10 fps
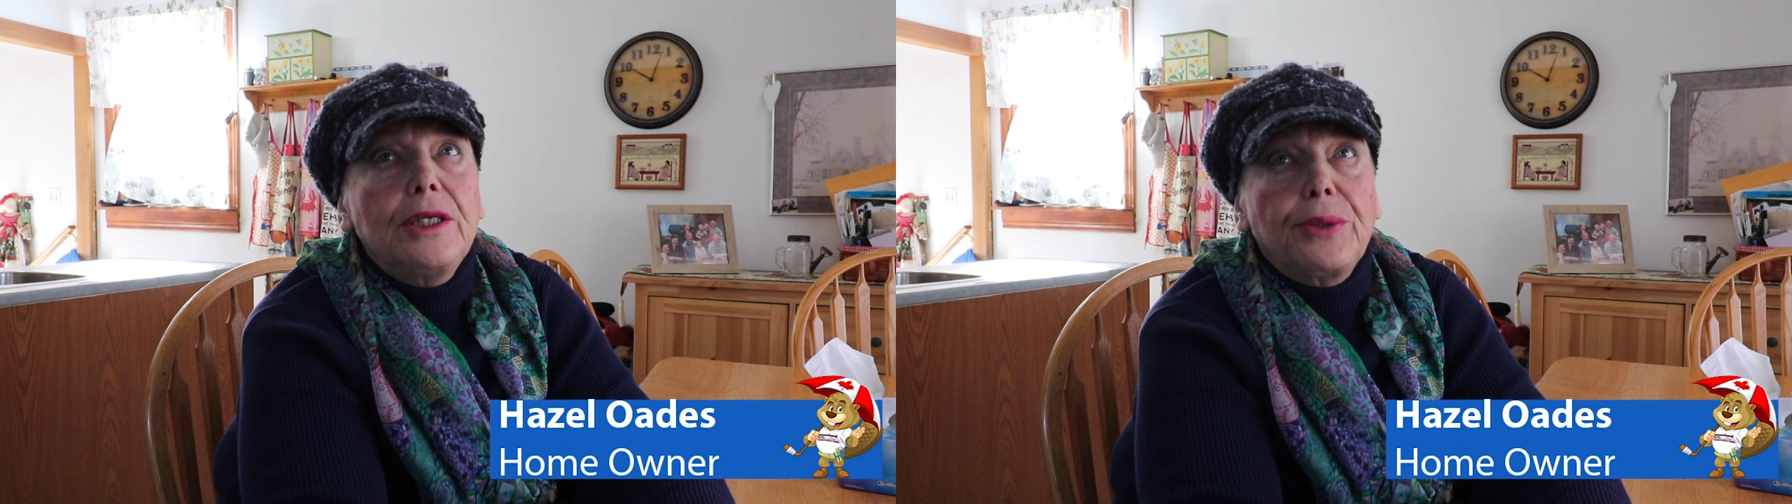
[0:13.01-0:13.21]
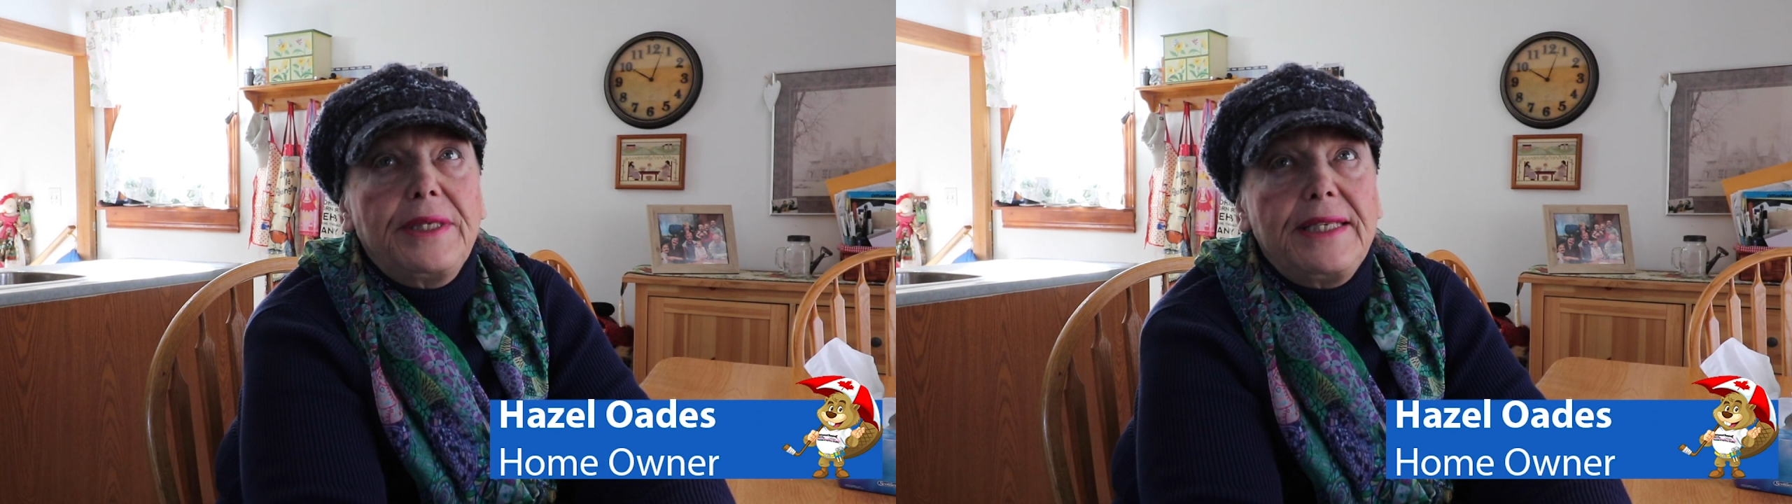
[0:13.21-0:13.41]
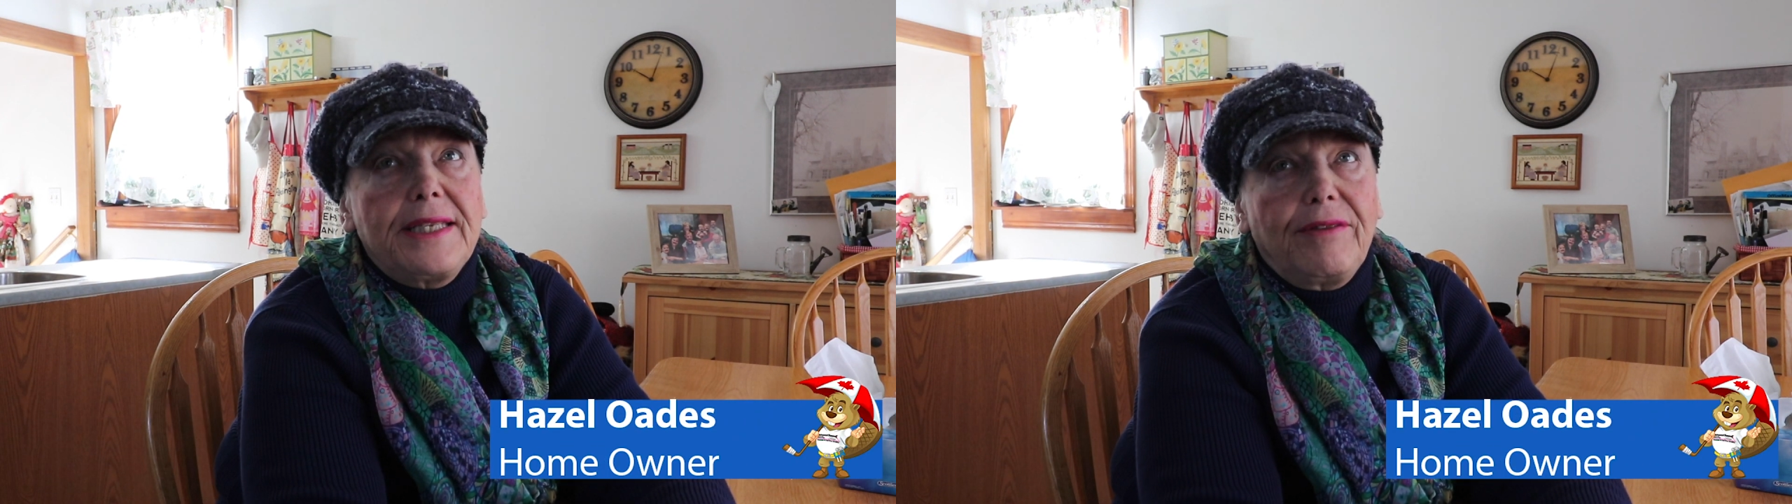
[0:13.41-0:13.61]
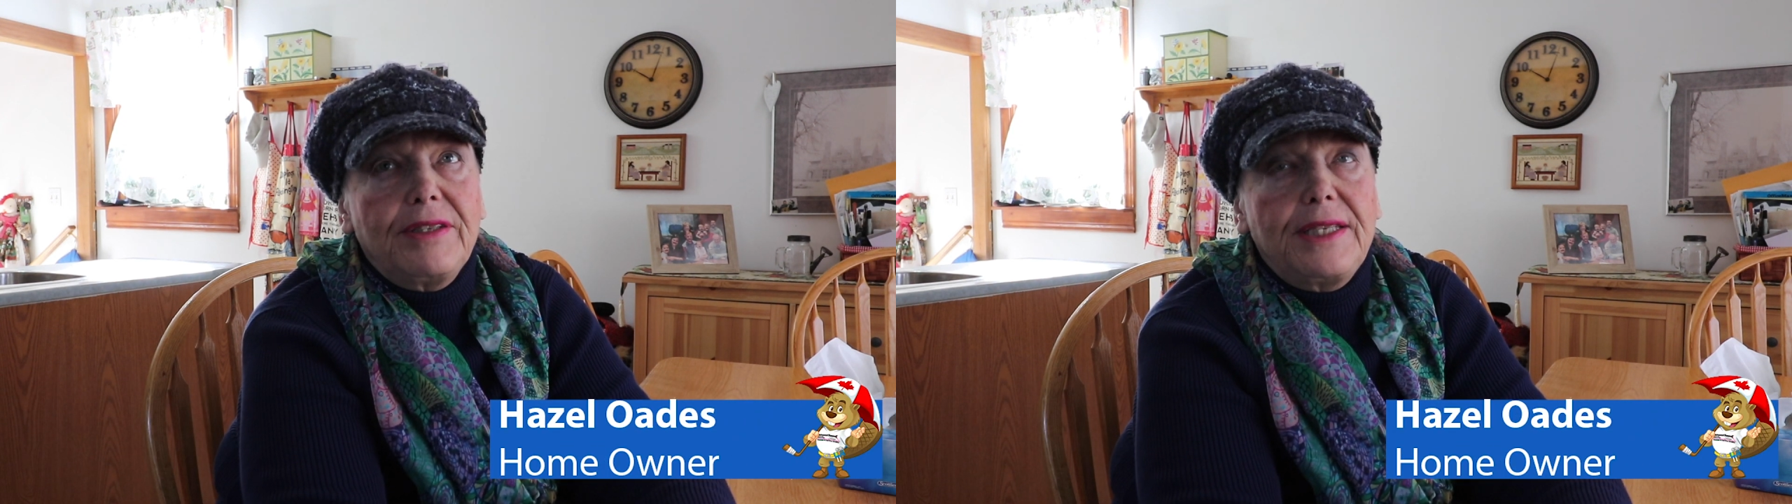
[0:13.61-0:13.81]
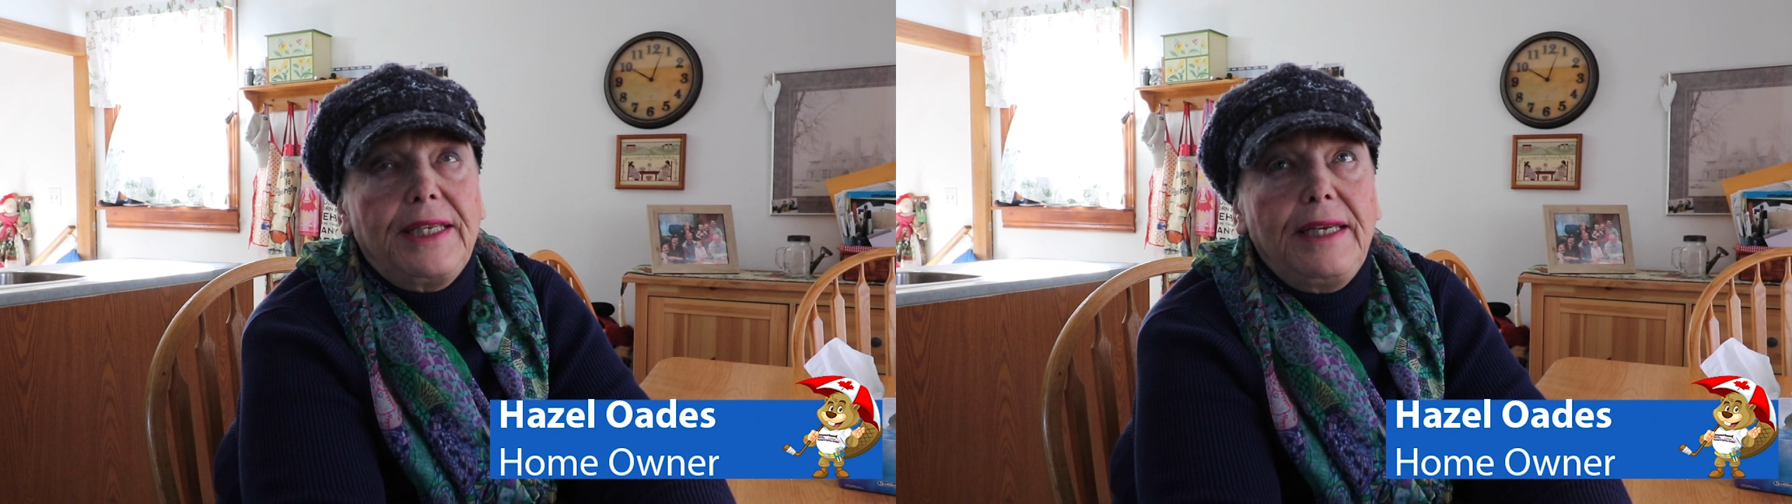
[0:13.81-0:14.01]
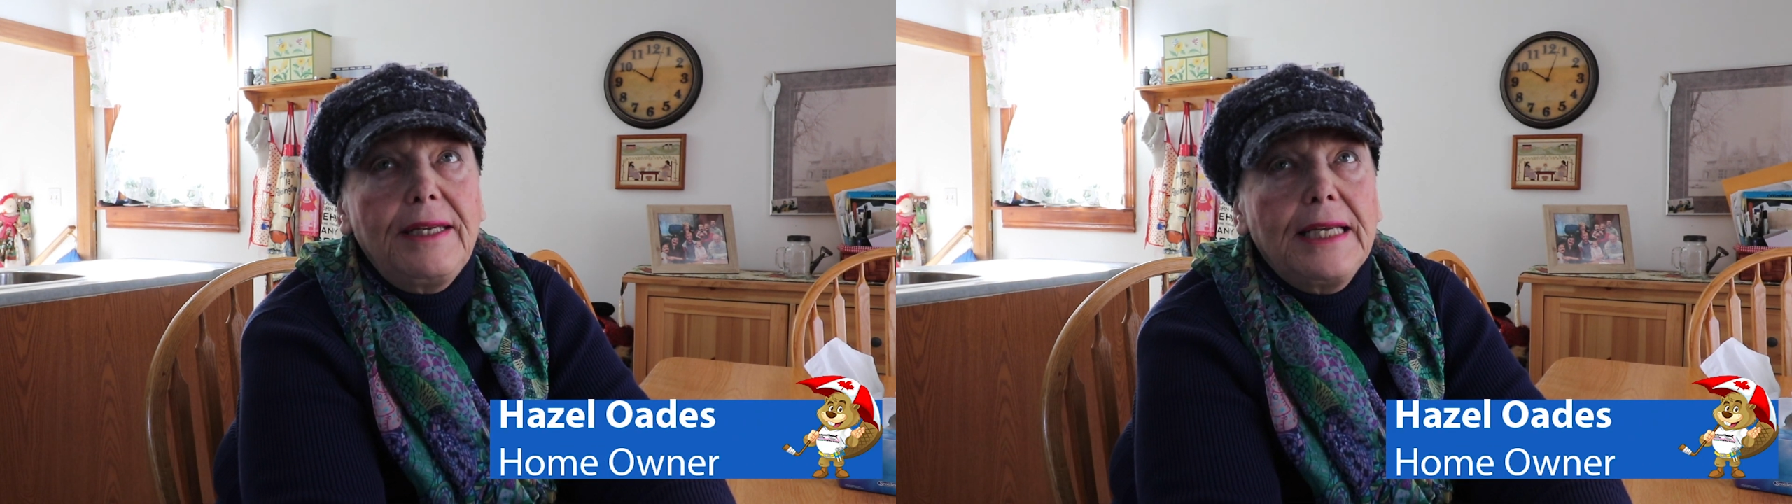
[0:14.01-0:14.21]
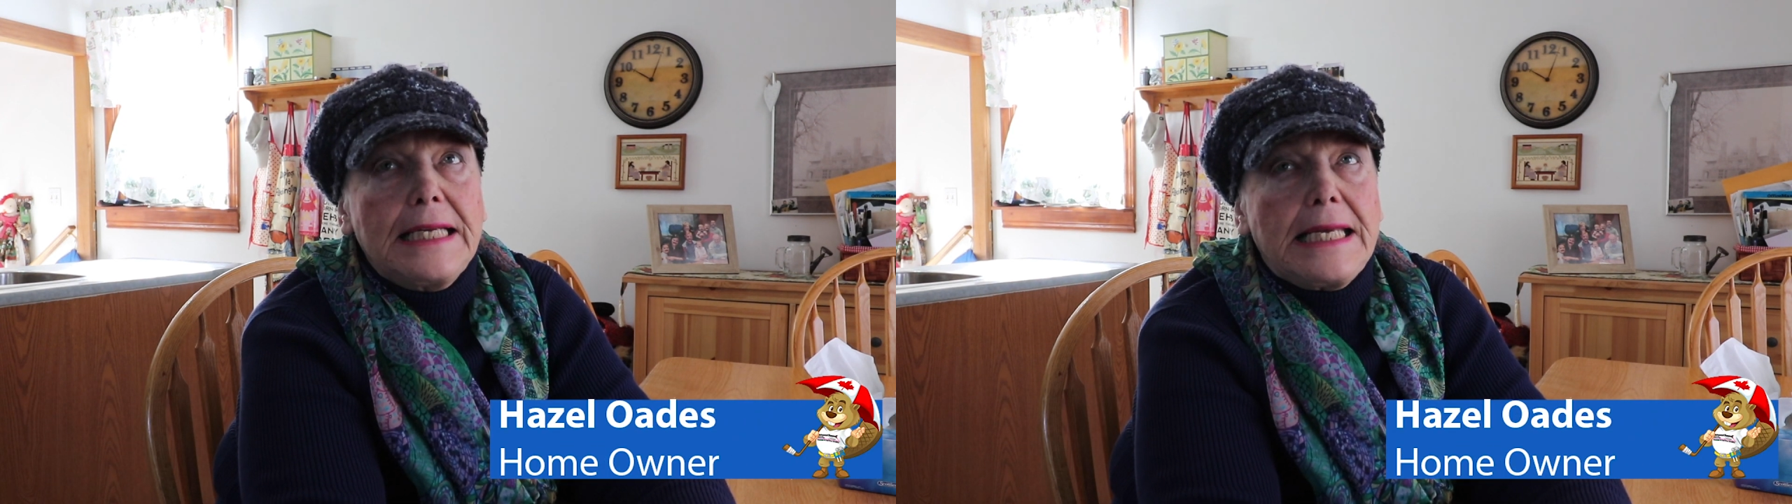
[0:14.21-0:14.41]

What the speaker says: 2017.